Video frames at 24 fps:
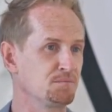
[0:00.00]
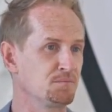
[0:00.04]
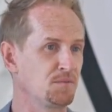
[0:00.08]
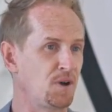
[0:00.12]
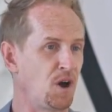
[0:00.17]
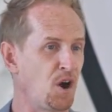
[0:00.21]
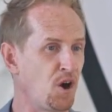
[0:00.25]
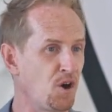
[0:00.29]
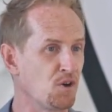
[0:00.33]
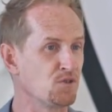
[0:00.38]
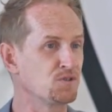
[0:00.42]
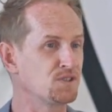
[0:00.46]

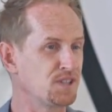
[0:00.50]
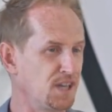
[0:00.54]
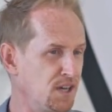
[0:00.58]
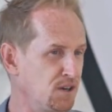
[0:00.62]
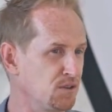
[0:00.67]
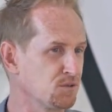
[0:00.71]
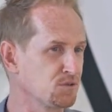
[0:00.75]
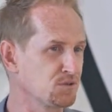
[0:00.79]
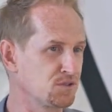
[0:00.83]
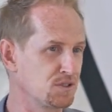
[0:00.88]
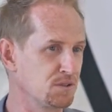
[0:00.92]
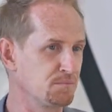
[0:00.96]

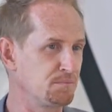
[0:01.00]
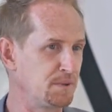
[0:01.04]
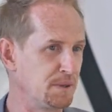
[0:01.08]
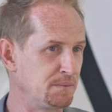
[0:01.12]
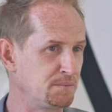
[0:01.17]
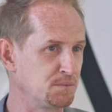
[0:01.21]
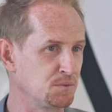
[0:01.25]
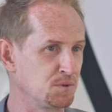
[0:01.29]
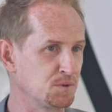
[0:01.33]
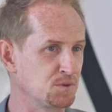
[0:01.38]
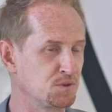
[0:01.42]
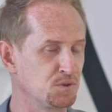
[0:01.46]
hotels that
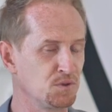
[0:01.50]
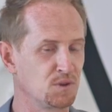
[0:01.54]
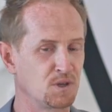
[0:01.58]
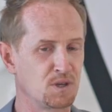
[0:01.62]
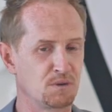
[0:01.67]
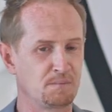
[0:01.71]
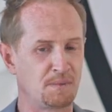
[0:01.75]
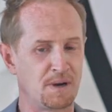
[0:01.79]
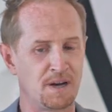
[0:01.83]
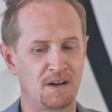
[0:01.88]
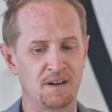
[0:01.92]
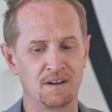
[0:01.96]
people will talk
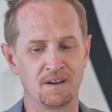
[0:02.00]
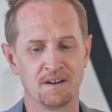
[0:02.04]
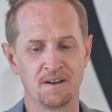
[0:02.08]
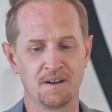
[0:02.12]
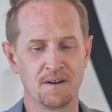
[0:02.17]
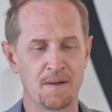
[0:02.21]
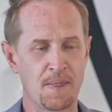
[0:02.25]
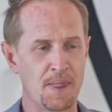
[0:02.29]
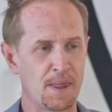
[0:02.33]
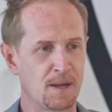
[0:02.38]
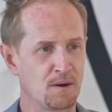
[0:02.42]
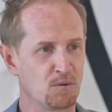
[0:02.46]
about.
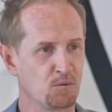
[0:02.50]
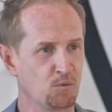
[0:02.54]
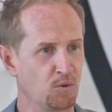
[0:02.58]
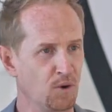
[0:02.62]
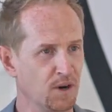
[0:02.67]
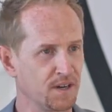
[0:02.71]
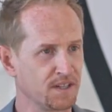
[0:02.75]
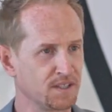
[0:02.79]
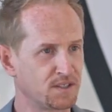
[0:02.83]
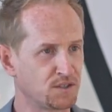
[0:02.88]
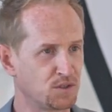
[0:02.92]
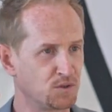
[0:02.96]

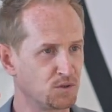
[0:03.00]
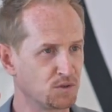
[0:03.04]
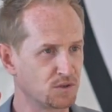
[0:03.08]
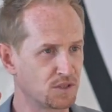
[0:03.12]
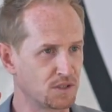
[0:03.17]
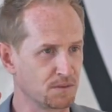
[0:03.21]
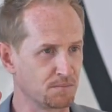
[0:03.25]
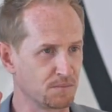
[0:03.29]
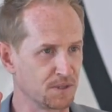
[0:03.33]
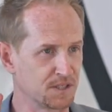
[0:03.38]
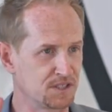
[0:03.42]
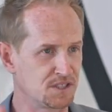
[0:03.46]
One is called
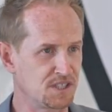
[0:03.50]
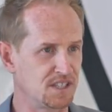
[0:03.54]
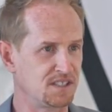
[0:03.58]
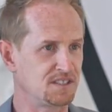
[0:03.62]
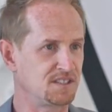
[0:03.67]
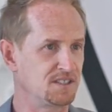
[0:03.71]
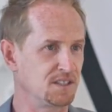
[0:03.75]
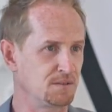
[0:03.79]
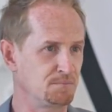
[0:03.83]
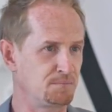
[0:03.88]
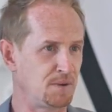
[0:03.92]
the Majestic